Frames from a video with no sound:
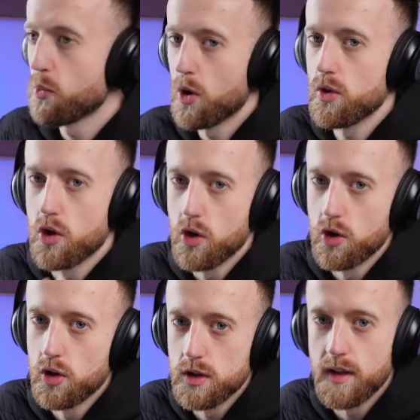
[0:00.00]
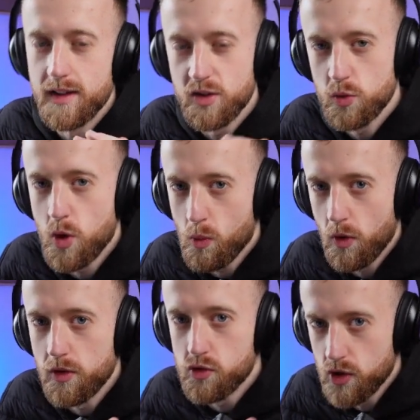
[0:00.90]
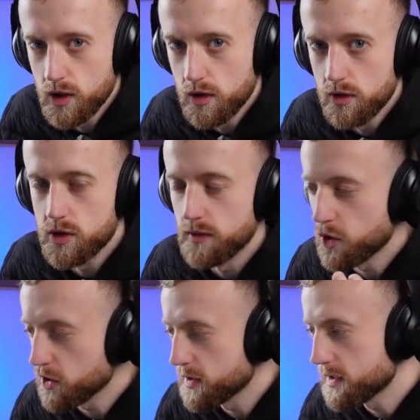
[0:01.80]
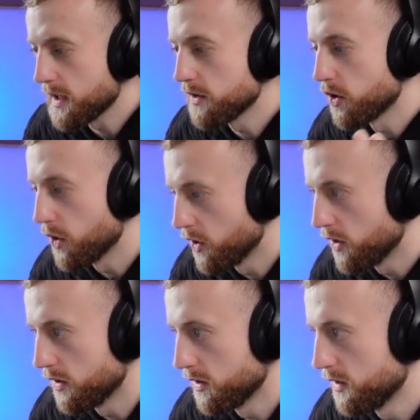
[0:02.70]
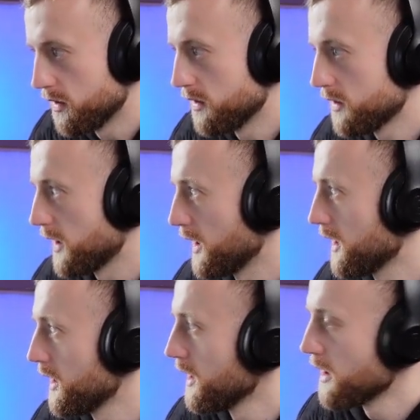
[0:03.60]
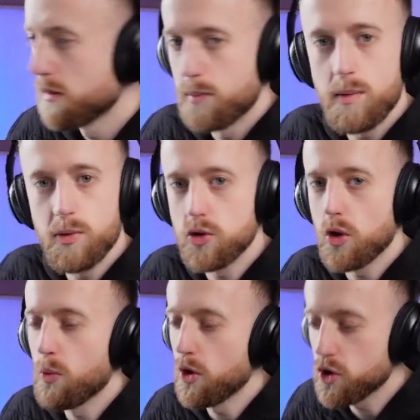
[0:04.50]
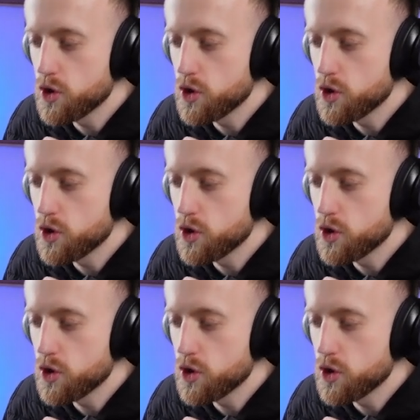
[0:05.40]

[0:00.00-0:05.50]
want the hole, they do not want the drill. So you've got to sell the hole, okay? People don't want a